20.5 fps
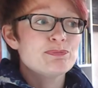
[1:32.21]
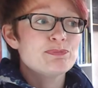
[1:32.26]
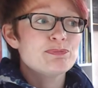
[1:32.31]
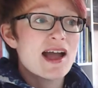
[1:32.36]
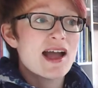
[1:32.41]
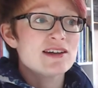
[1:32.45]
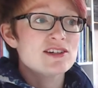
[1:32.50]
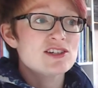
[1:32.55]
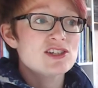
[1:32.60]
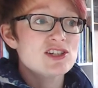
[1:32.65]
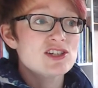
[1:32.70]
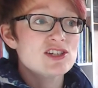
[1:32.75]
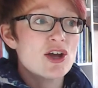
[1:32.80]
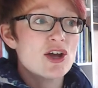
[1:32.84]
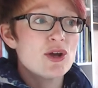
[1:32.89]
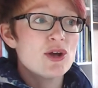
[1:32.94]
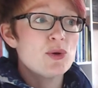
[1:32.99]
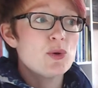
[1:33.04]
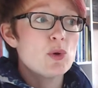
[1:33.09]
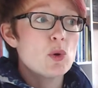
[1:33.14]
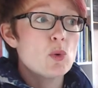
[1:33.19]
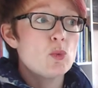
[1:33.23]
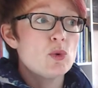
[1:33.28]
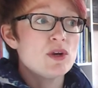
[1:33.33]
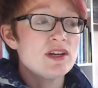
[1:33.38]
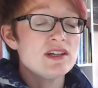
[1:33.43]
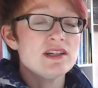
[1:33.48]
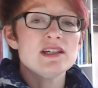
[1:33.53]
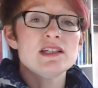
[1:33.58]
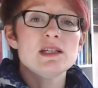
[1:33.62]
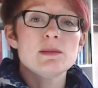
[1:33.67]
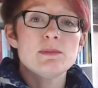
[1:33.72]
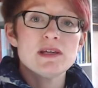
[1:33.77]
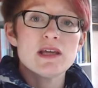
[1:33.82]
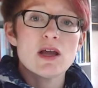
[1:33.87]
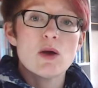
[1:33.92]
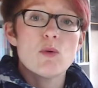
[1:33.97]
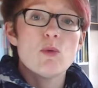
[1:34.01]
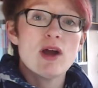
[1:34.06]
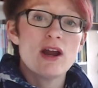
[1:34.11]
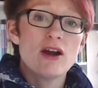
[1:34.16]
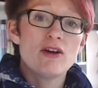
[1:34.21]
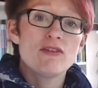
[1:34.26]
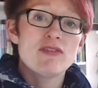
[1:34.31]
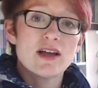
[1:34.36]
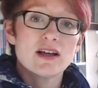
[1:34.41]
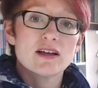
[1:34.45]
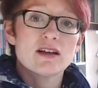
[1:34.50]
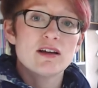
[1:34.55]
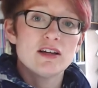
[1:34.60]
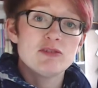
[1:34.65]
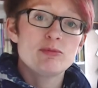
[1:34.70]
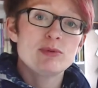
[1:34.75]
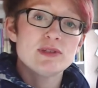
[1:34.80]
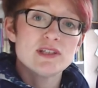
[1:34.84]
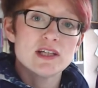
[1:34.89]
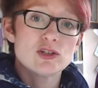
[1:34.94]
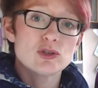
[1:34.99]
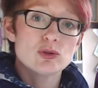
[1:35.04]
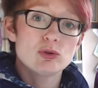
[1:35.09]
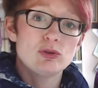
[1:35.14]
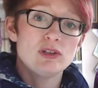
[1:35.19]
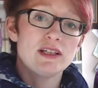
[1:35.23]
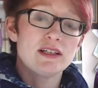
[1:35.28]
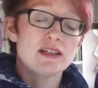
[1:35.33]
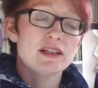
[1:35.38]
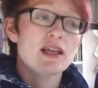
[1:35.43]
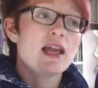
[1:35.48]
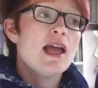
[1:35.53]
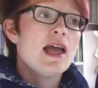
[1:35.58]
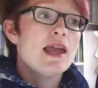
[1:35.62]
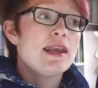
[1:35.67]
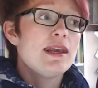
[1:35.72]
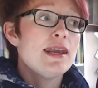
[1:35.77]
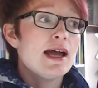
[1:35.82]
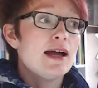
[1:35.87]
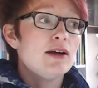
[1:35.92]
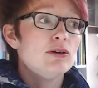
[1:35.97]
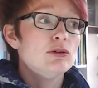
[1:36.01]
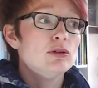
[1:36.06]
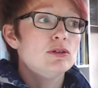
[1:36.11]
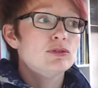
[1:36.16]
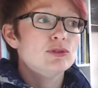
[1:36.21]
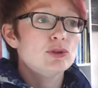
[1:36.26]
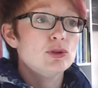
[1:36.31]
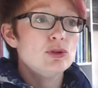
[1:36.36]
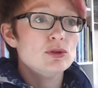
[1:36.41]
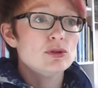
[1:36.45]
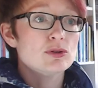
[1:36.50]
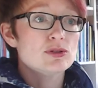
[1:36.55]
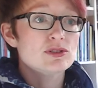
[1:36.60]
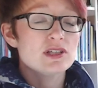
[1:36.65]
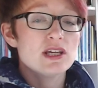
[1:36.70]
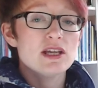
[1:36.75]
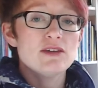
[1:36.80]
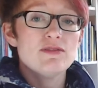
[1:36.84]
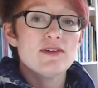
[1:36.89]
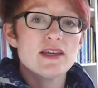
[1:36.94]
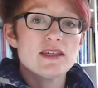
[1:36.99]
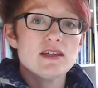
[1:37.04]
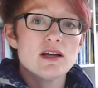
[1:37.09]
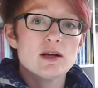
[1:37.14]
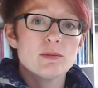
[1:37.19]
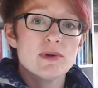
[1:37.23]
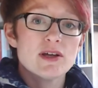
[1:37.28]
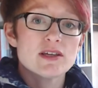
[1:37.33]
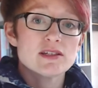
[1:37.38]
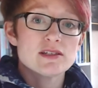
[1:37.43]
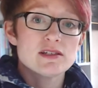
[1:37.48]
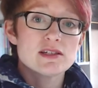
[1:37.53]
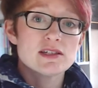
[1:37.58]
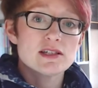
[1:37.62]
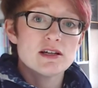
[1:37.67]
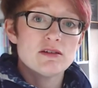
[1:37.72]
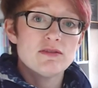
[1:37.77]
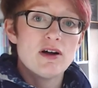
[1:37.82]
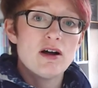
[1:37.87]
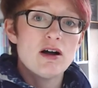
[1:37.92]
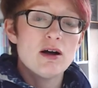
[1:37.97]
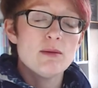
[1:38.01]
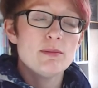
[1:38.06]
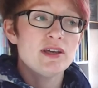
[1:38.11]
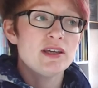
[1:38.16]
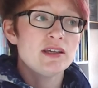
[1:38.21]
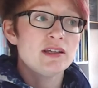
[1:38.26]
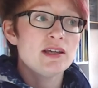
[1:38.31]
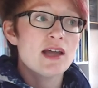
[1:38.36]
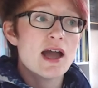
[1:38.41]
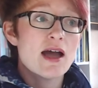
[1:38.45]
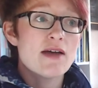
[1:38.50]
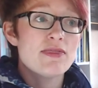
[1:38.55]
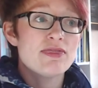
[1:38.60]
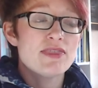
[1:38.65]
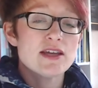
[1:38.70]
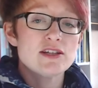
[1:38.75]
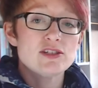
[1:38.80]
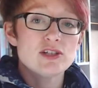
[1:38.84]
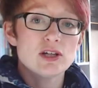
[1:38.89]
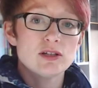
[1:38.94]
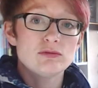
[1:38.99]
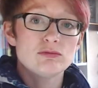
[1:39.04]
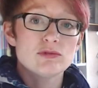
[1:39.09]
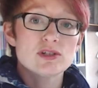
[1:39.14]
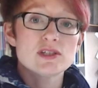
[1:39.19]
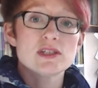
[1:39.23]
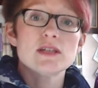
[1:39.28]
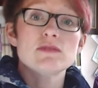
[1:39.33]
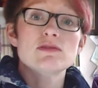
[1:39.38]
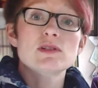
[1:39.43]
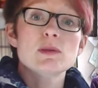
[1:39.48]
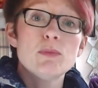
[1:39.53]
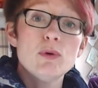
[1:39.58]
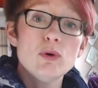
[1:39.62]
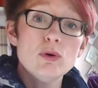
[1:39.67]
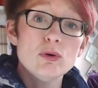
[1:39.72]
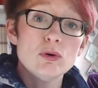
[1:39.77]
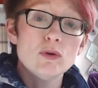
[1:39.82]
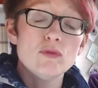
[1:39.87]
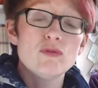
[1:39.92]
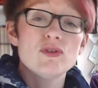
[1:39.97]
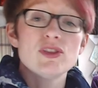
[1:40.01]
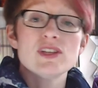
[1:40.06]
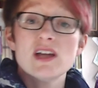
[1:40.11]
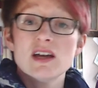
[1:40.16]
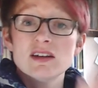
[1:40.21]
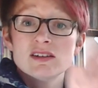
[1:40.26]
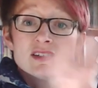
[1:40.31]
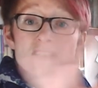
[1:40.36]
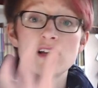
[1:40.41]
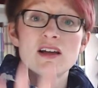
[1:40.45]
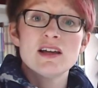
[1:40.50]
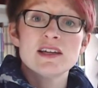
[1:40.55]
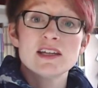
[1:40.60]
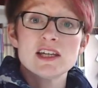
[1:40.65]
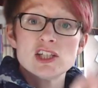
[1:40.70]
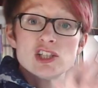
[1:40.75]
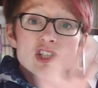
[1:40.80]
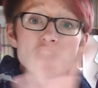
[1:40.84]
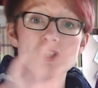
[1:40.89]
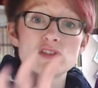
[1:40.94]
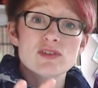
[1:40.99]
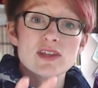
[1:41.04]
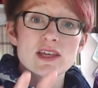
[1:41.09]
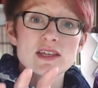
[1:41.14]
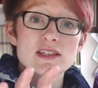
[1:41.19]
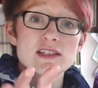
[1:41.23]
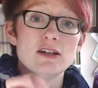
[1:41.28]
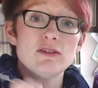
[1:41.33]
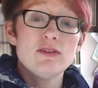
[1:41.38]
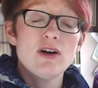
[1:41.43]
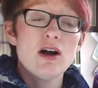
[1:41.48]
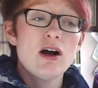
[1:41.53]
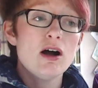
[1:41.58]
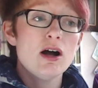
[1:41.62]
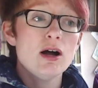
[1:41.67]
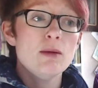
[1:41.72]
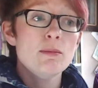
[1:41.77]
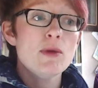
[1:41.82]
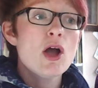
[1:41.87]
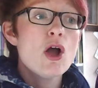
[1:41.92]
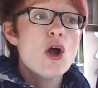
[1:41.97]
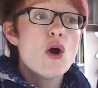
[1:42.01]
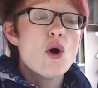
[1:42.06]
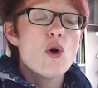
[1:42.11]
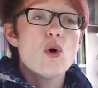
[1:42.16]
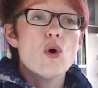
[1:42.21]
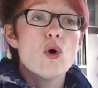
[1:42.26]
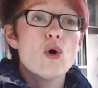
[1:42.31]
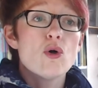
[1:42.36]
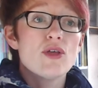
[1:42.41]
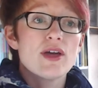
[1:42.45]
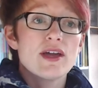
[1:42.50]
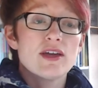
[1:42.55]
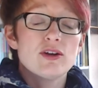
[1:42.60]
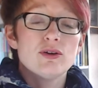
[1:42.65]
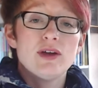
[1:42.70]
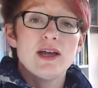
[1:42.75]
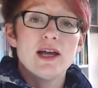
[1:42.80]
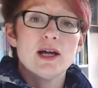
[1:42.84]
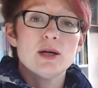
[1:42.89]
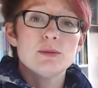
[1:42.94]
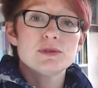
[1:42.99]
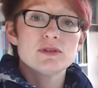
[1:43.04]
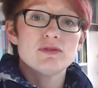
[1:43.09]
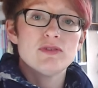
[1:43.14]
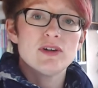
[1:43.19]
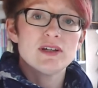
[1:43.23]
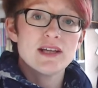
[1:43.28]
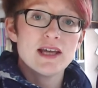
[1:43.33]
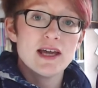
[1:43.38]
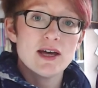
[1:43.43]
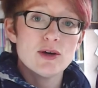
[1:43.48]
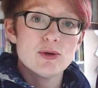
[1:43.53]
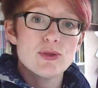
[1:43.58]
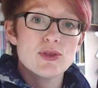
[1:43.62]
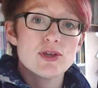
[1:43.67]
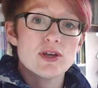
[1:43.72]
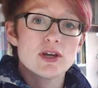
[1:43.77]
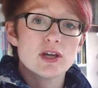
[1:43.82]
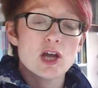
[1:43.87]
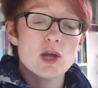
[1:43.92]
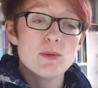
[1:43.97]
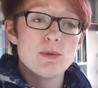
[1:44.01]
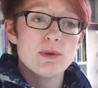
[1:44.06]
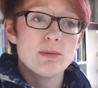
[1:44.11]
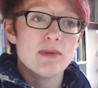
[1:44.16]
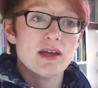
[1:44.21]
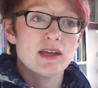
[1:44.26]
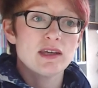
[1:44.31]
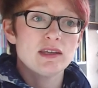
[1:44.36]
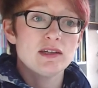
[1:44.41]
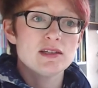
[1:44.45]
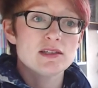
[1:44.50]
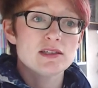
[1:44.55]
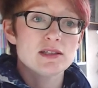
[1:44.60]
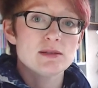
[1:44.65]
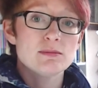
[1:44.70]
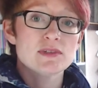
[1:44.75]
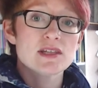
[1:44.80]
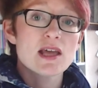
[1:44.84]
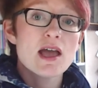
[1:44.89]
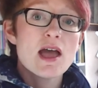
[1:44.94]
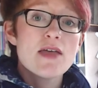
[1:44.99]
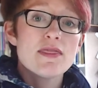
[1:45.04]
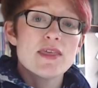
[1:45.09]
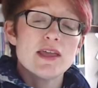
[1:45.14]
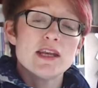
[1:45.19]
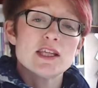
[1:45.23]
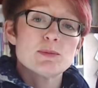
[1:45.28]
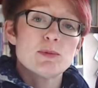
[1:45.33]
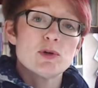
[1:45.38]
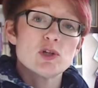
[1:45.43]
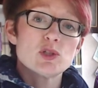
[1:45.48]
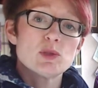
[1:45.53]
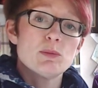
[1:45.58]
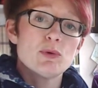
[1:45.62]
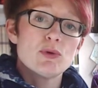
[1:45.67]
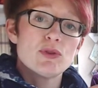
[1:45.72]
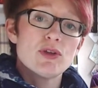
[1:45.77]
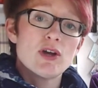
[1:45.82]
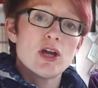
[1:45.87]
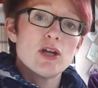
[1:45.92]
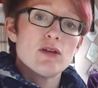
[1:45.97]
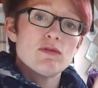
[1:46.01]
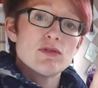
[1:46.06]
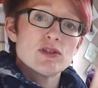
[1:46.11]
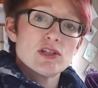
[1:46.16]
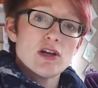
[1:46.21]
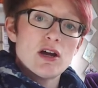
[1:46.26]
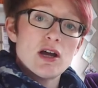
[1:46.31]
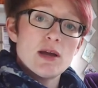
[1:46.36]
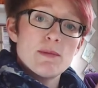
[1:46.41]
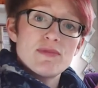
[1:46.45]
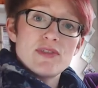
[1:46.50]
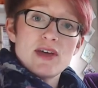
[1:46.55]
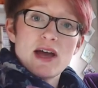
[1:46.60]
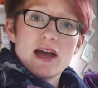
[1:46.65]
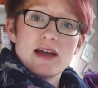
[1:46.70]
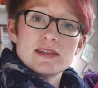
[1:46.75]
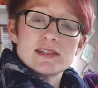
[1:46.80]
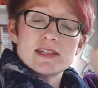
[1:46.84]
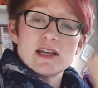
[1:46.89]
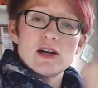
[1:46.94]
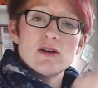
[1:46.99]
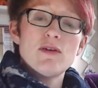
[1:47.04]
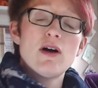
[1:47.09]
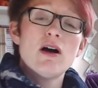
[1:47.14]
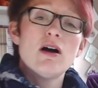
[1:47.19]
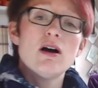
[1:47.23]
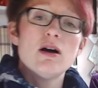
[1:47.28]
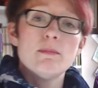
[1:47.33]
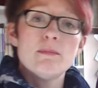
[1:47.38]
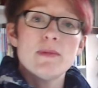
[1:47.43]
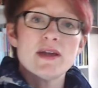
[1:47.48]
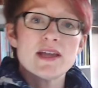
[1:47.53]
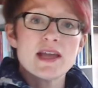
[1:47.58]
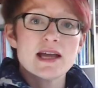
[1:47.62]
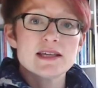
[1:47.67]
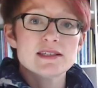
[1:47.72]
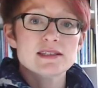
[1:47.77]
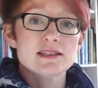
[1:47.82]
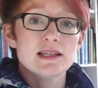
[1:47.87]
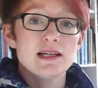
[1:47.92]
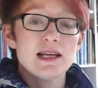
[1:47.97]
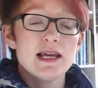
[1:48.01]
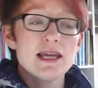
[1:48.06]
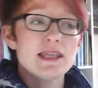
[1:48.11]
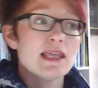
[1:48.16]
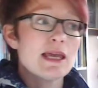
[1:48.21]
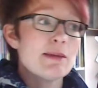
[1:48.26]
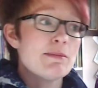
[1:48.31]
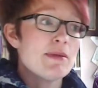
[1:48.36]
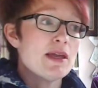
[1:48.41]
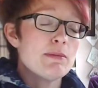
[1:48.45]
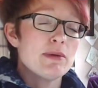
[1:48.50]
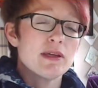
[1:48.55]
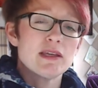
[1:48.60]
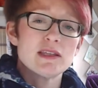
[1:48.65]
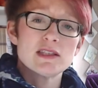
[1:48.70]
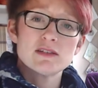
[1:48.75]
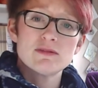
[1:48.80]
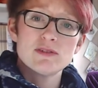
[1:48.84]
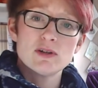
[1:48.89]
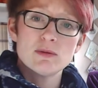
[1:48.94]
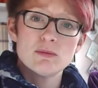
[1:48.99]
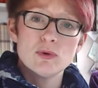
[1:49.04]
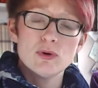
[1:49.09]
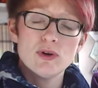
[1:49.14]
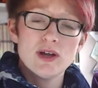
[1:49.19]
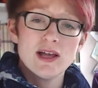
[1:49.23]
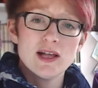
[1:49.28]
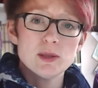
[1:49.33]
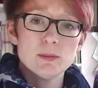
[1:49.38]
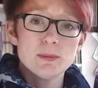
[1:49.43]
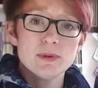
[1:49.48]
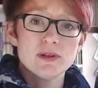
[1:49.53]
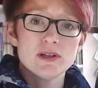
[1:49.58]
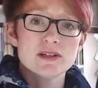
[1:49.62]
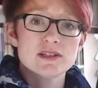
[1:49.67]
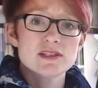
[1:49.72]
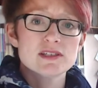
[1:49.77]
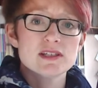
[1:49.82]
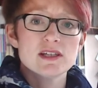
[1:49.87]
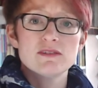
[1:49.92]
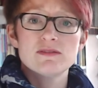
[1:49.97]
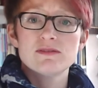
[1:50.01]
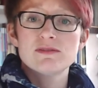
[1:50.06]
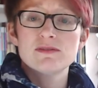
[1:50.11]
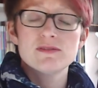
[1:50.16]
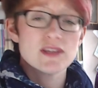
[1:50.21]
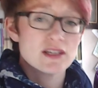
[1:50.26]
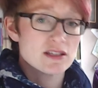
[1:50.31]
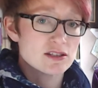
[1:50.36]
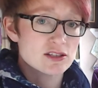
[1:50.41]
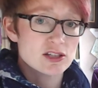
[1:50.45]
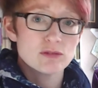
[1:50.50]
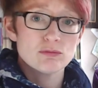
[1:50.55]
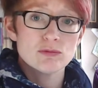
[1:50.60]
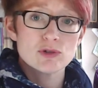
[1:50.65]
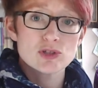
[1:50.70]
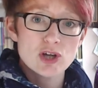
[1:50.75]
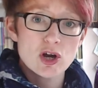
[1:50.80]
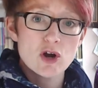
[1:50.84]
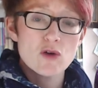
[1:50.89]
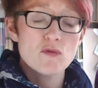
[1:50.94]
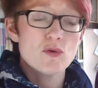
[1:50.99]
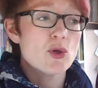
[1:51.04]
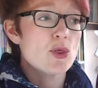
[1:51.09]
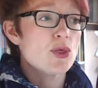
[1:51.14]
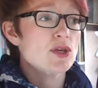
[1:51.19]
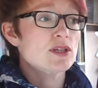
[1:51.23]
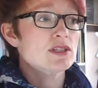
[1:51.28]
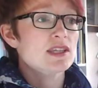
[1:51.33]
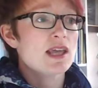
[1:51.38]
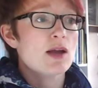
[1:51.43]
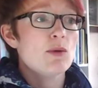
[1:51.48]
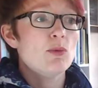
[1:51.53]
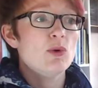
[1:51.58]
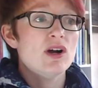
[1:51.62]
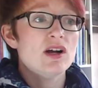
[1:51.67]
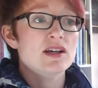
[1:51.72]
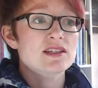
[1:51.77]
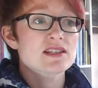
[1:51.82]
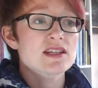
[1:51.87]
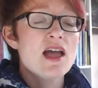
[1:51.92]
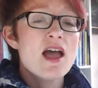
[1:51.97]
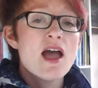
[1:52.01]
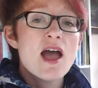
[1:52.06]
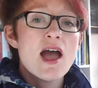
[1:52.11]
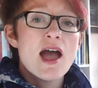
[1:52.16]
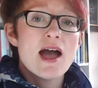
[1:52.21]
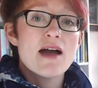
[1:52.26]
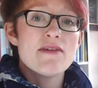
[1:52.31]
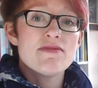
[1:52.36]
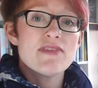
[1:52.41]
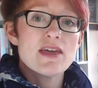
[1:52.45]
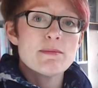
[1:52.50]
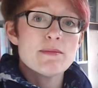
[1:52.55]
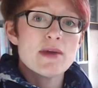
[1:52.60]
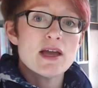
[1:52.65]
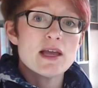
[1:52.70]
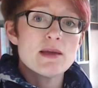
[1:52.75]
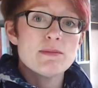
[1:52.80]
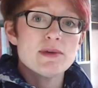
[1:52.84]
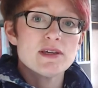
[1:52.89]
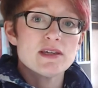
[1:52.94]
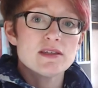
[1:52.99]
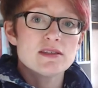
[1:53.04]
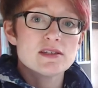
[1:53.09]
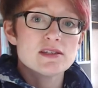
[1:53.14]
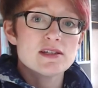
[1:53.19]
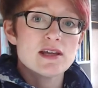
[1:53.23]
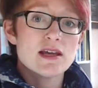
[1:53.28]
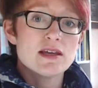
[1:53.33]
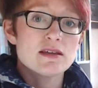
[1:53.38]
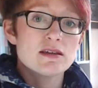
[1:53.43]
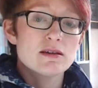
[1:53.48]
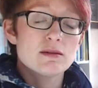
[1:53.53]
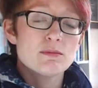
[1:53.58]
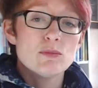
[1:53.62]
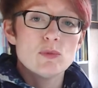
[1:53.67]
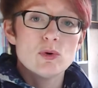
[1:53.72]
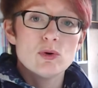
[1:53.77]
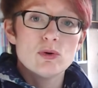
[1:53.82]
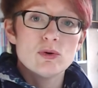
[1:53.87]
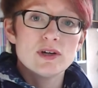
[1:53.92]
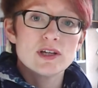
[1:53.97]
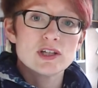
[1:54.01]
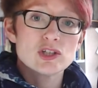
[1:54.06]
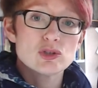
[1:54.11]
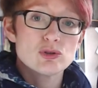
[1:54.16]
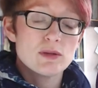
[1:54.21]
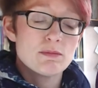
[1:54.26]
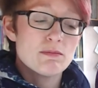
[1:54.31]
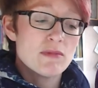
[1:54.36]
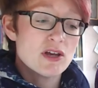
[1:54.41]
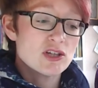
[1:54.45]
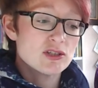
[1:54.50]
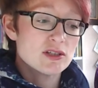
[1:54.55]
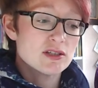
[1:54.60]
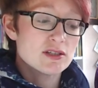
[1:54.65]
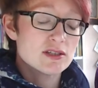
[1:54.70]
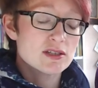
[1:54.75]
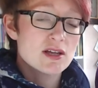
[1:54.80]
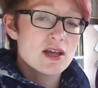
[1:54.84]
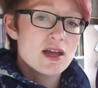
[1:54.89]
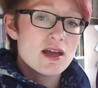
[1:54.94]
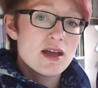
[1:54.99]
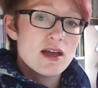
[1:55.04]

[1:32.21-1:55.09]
And so we need to be aware of that kind of potential link. Now, of course, if a young person is self-harming and they don't receive support for the underlying issues for that self-harm, or they are not helped to find healthier coping mechanisms, then it's possible that over time that self-harm may escalate. They may begin to feel more helpless if things don't resolve or things get worse, and they may begin to take more extreme measures.